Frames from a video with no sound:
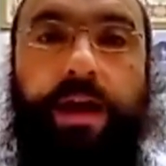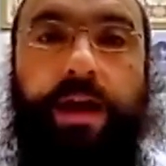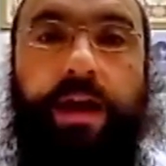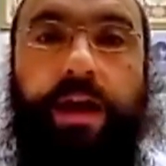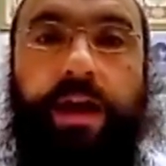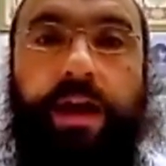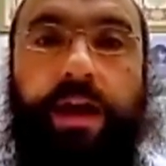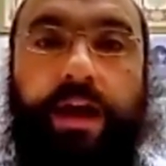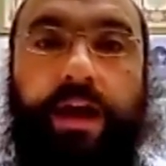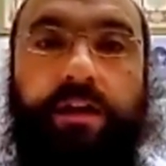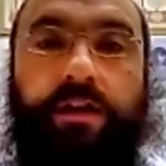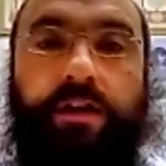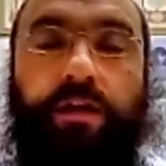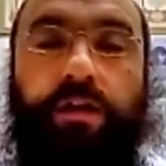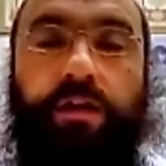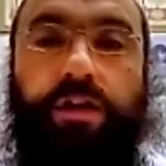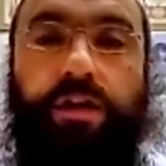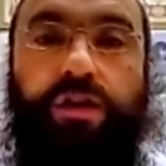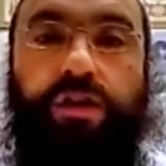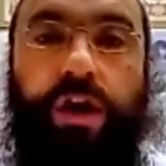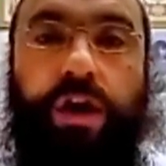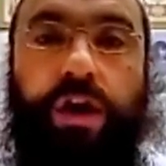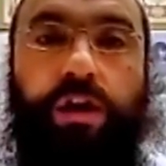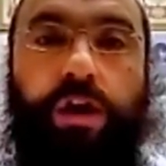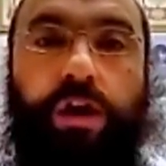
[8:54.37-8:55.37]
iyat
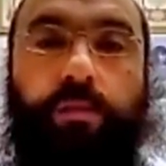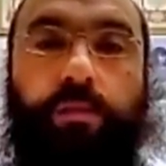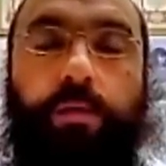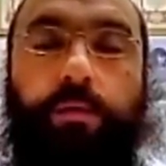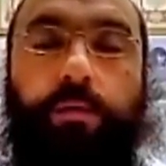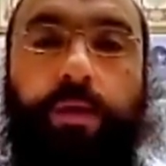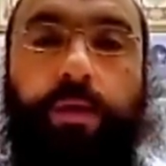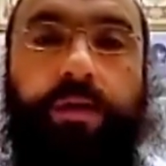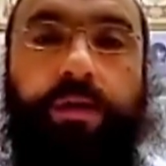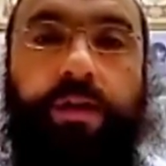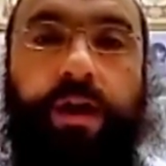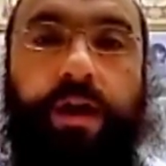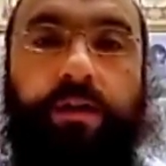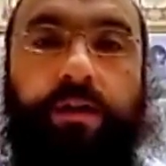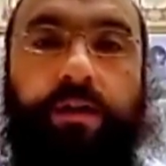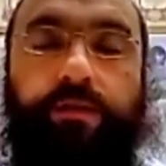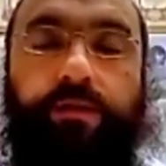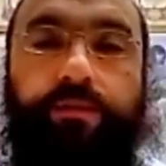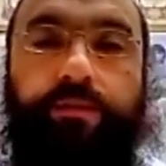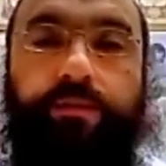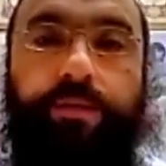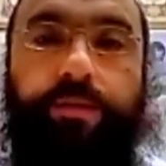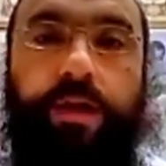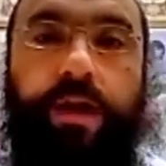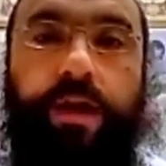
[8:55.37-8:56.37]
harashay l'amran bichtav.
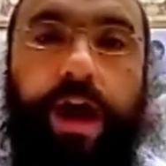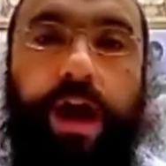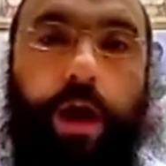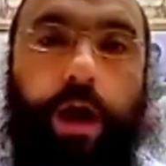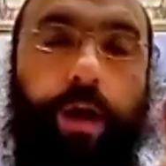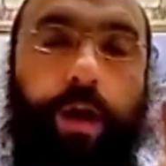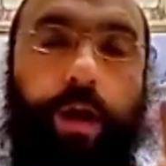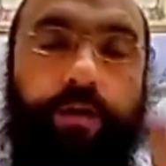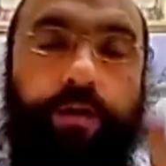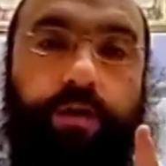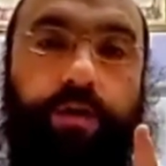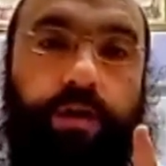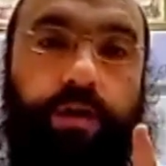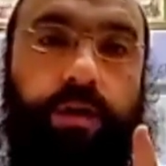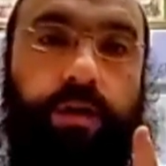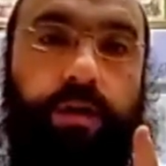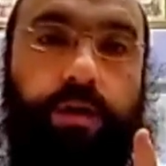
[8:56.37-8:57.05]
However,